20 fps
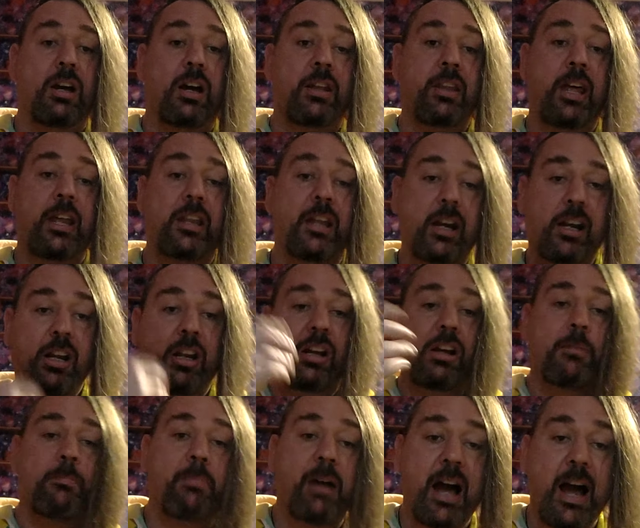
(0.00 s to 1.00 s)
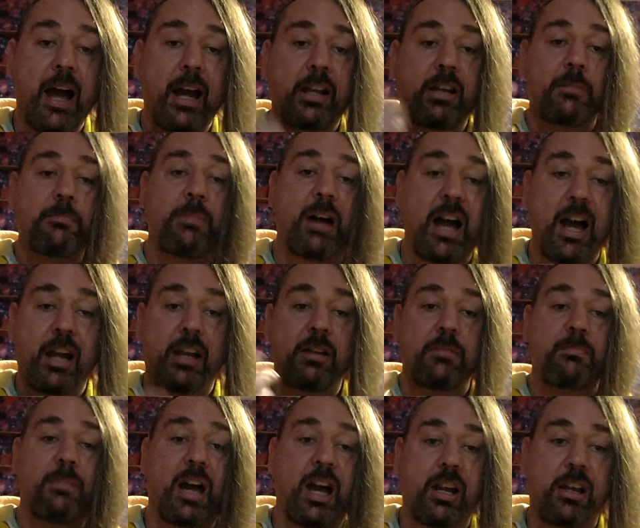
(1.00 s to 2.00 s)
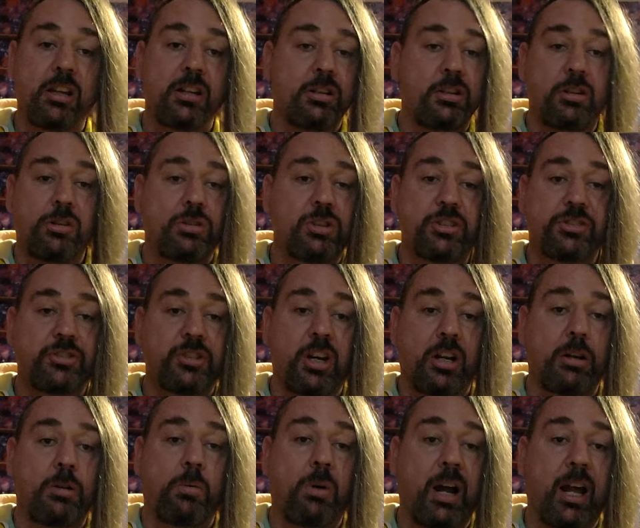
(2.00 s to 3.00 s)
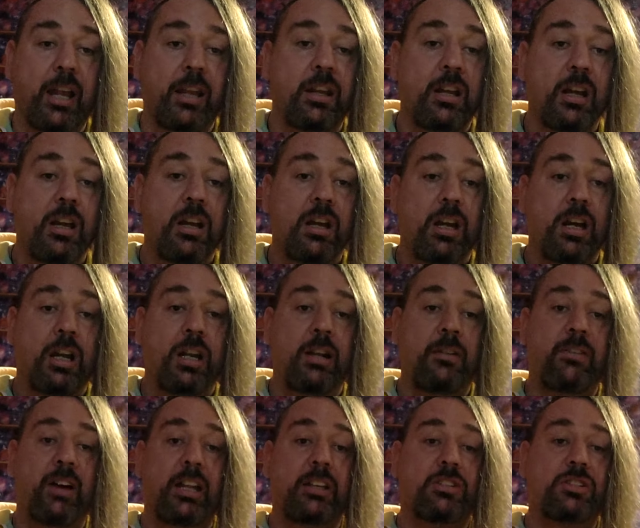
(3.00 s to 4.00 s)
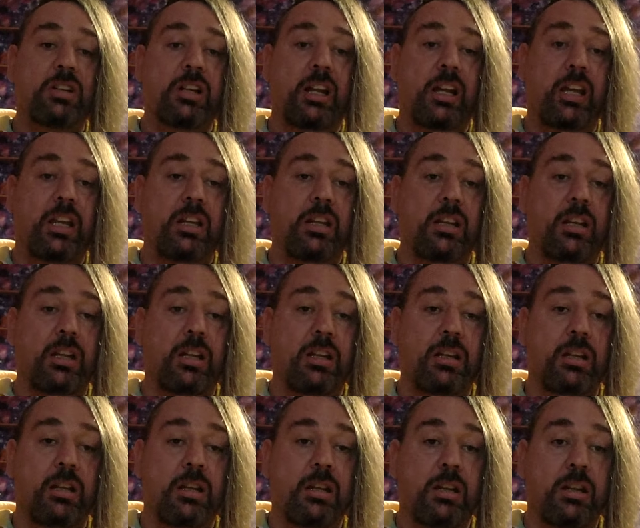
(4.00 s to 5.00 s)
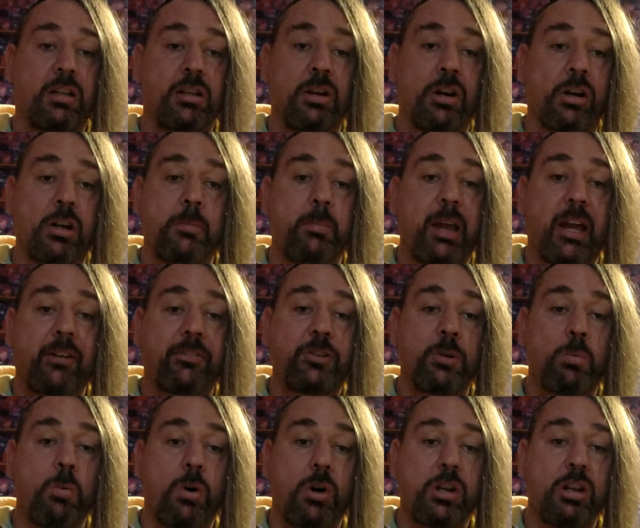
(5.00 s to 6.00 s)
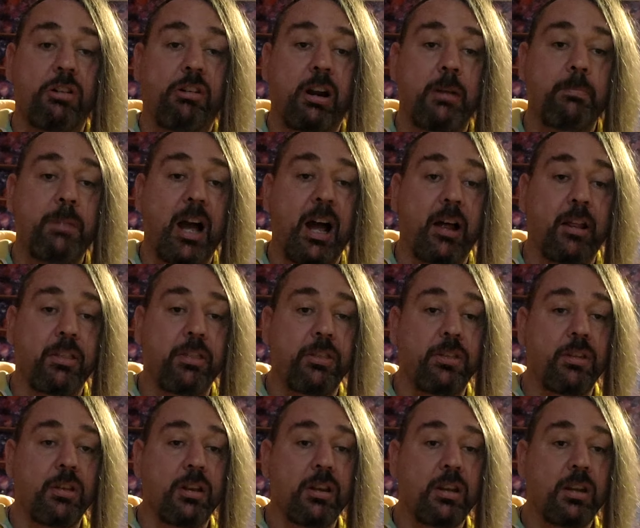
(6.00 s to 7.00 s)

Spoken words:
And then they're going to come back and back and back, and you just turn away. And eventually you're going to be able to walk your own path.